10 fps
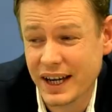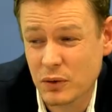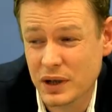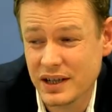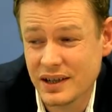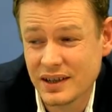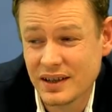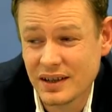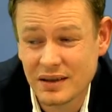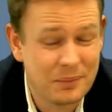equity.
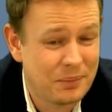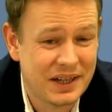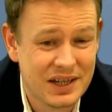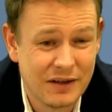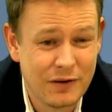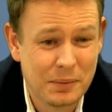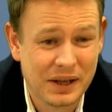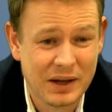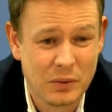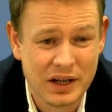But if you
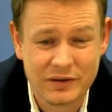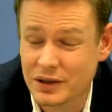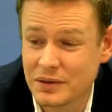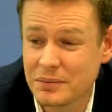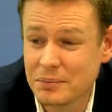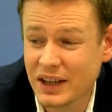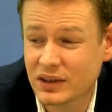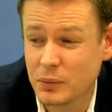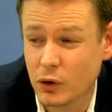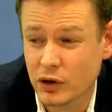play whatever,
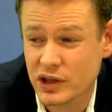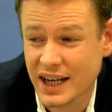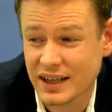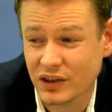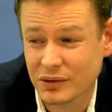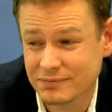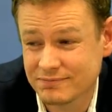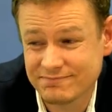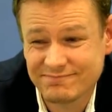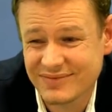basketball or tennis,
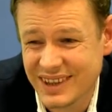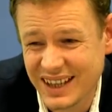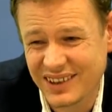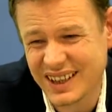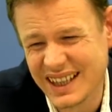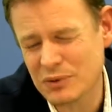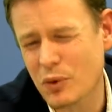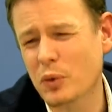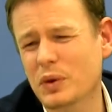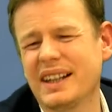it
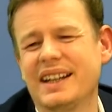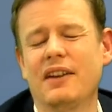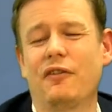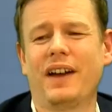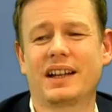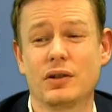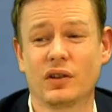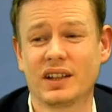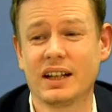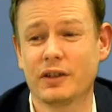won't really affect your
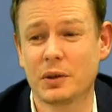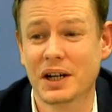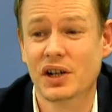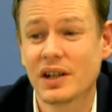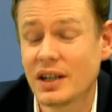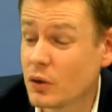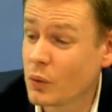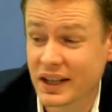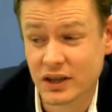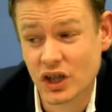style very much.
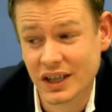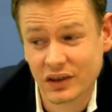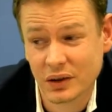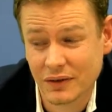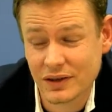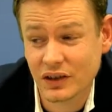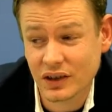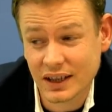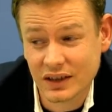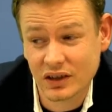While in chess you have this
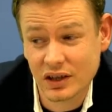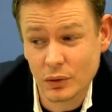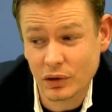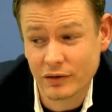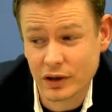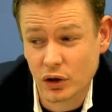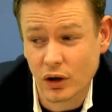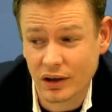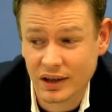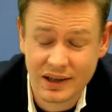excuse of a
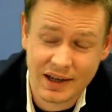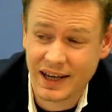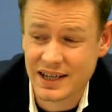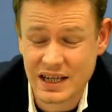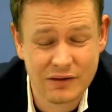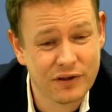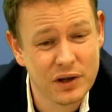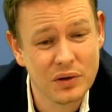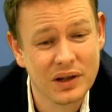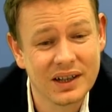draw, and if
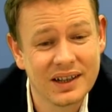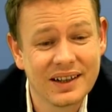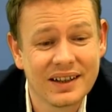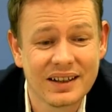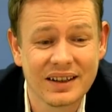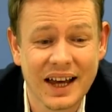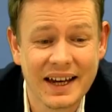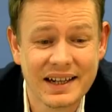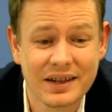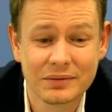you
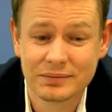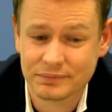like